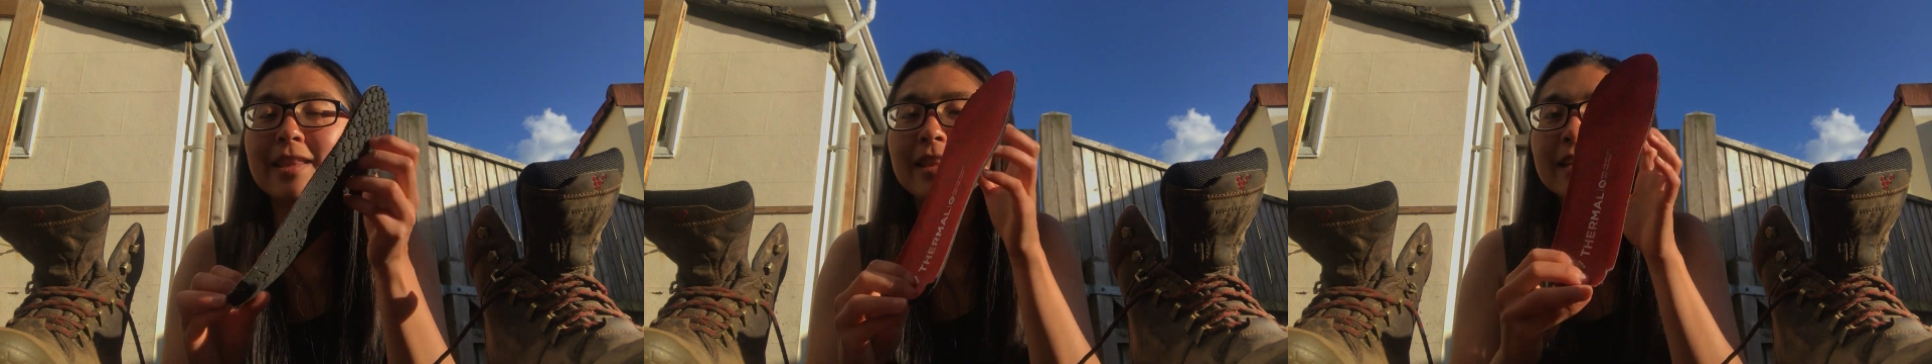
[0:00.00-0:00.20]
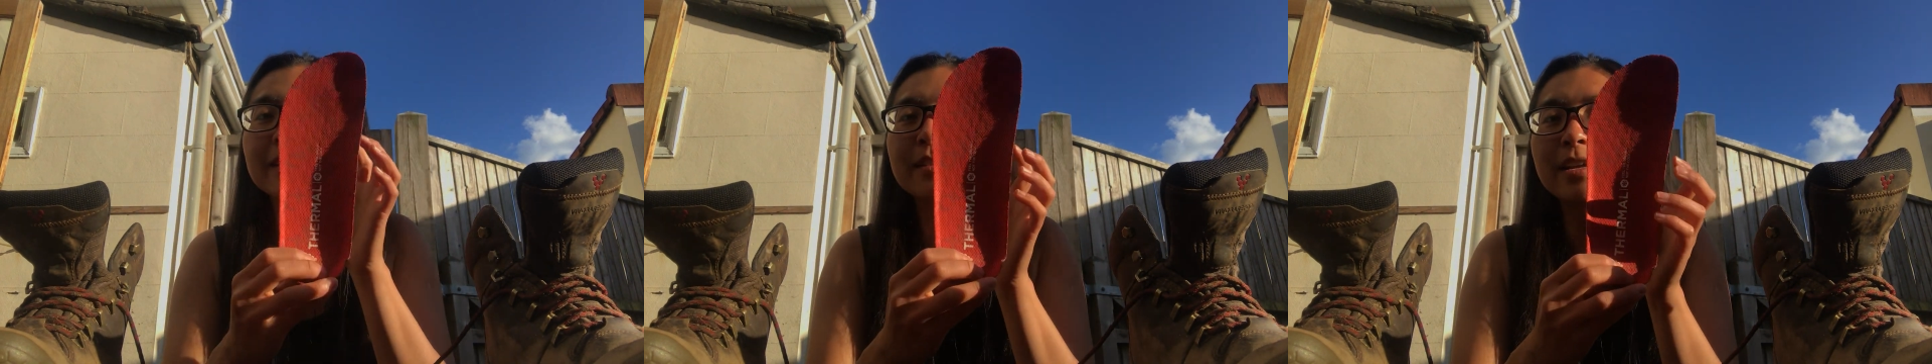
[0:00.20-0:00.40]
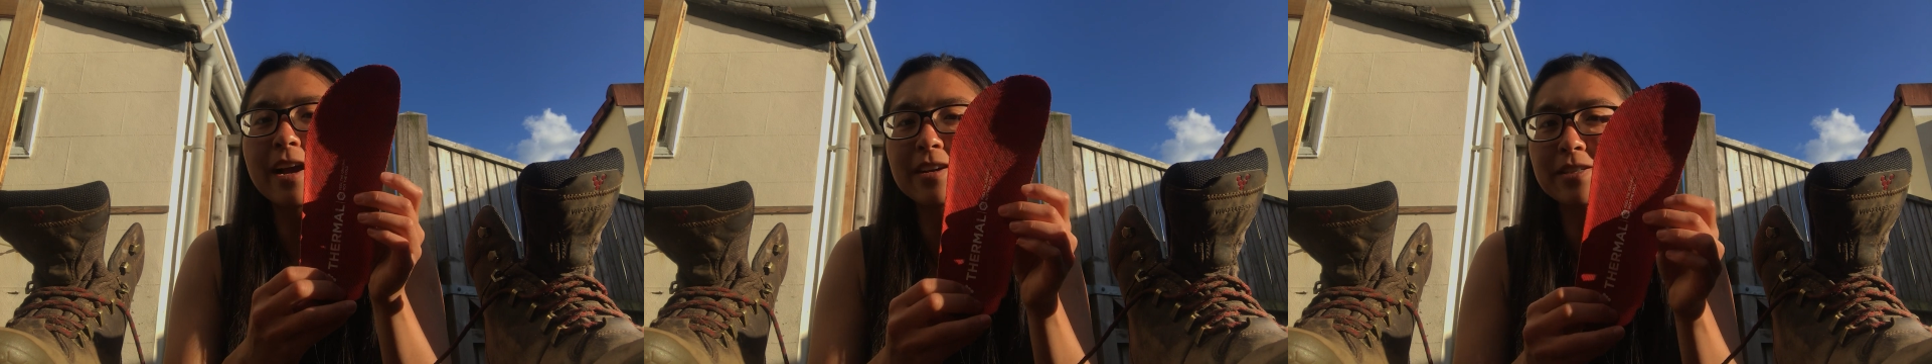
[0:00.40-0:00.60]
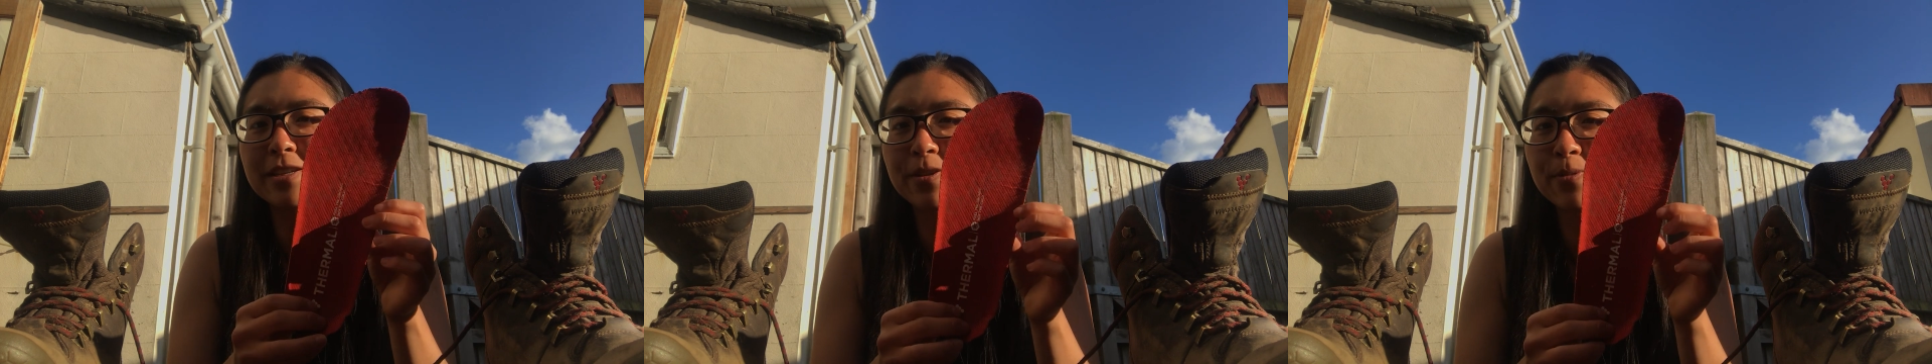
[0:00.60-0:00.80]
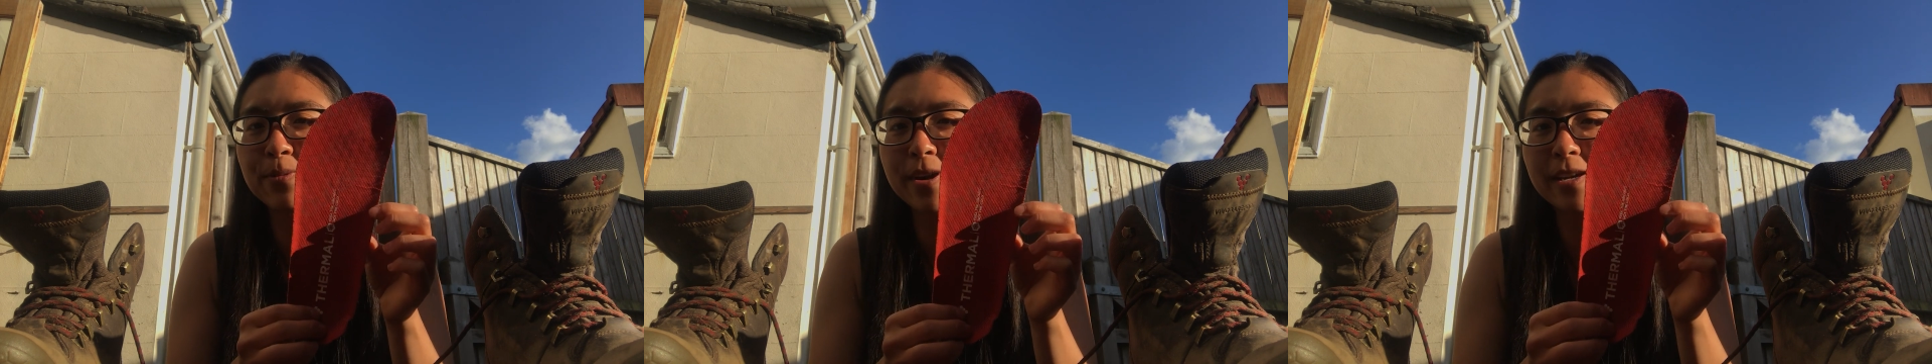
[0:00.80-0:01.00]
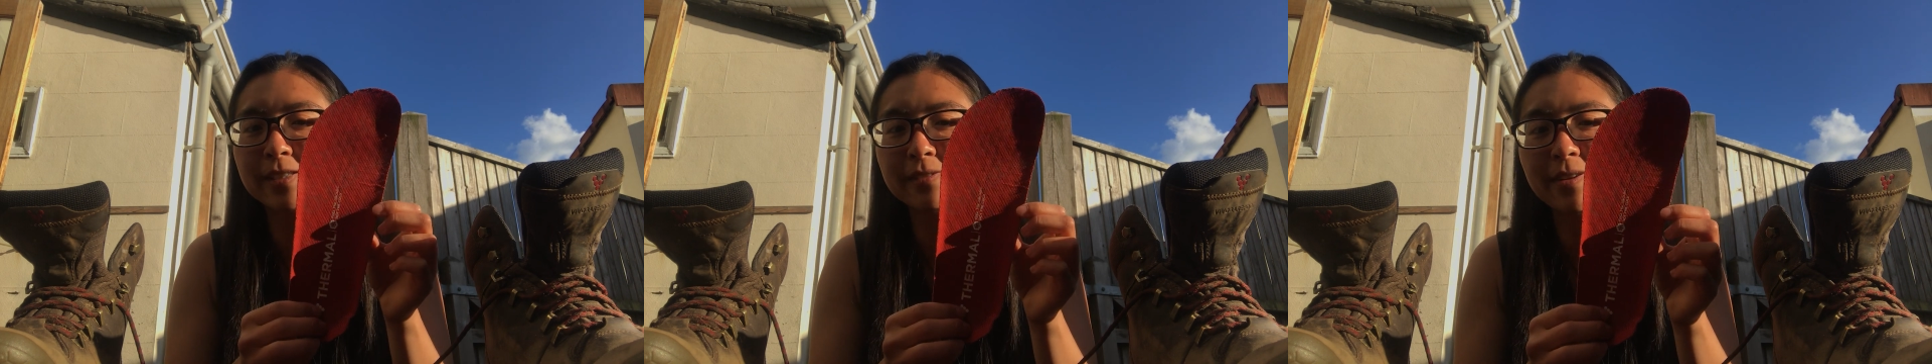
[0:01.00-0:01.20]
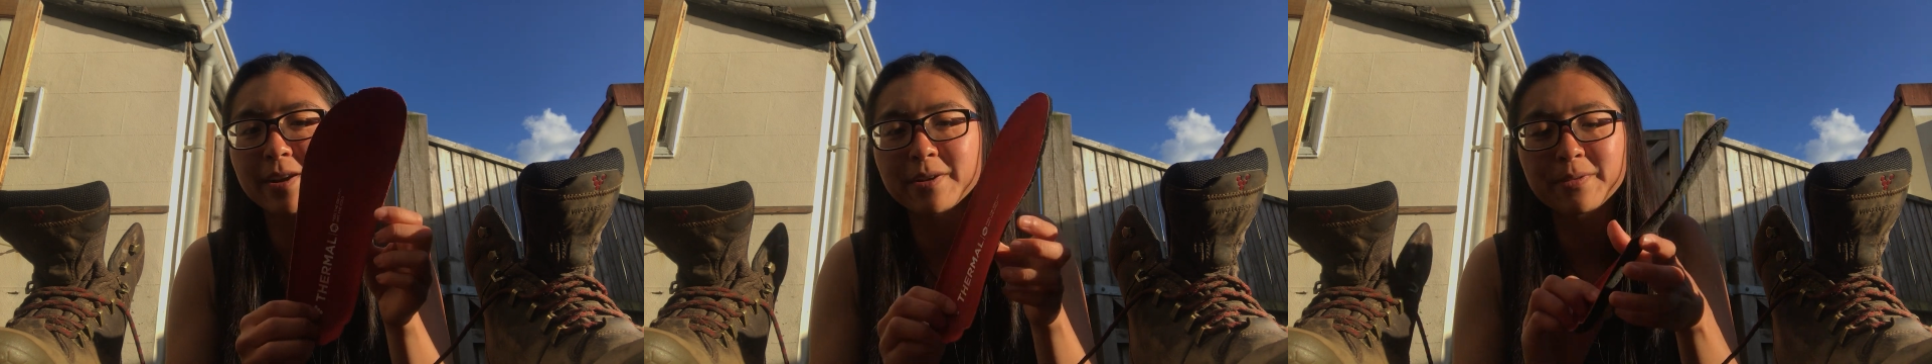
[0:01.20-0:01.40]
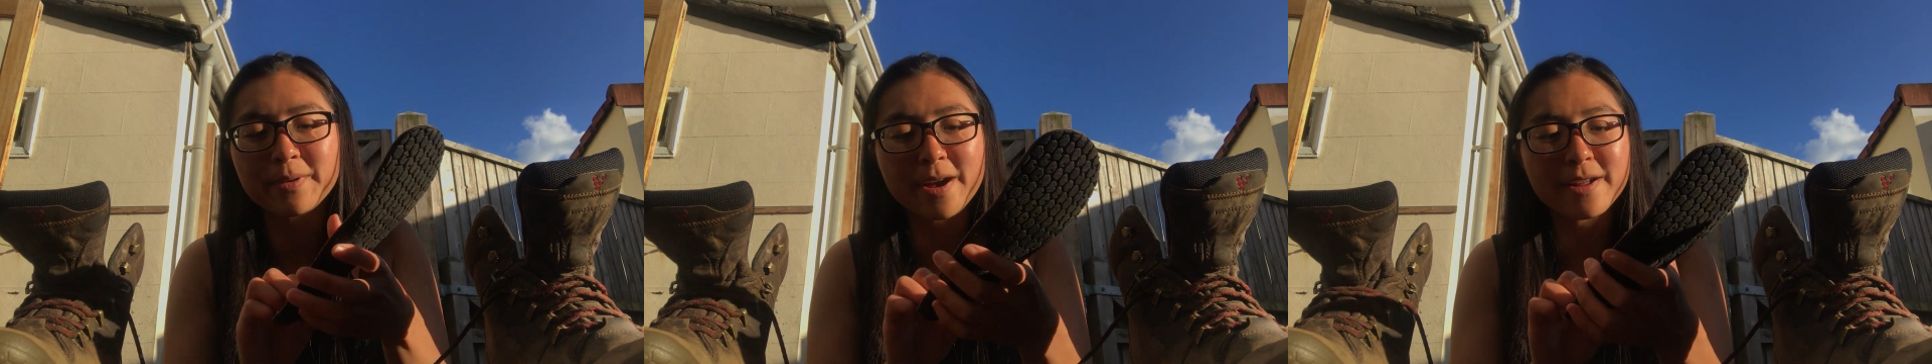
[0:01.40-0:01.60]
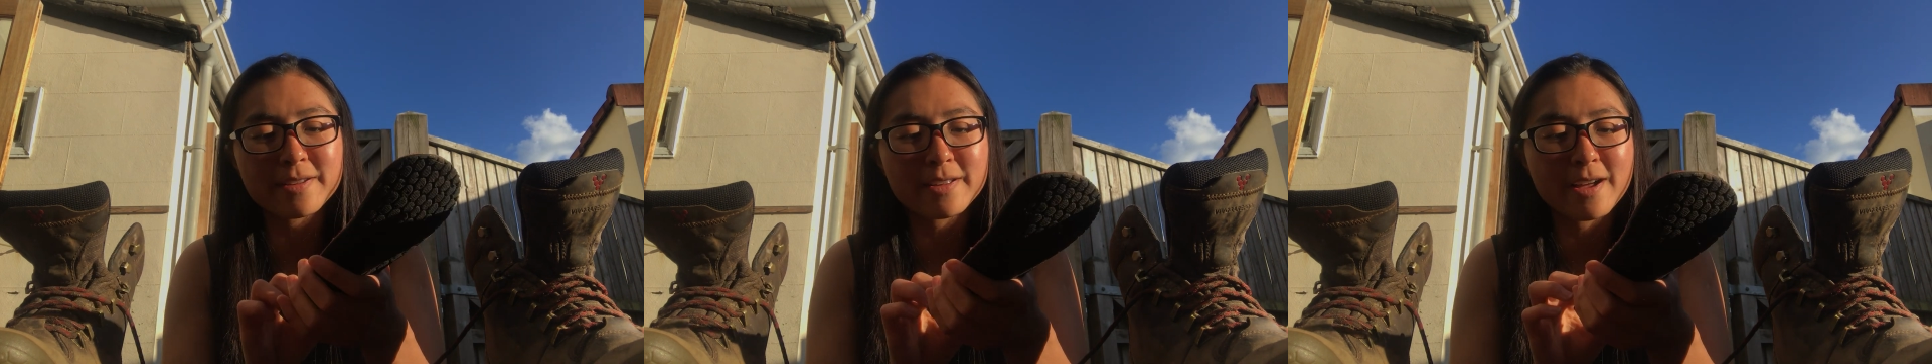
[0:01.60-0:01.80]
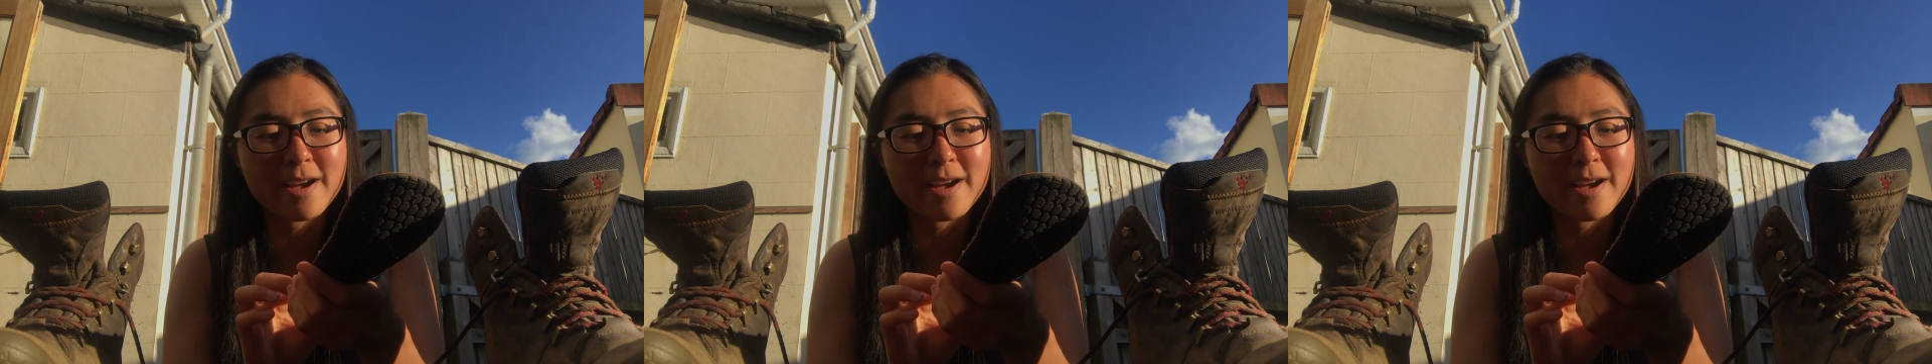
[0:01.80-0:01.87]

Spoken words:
This actually works very well,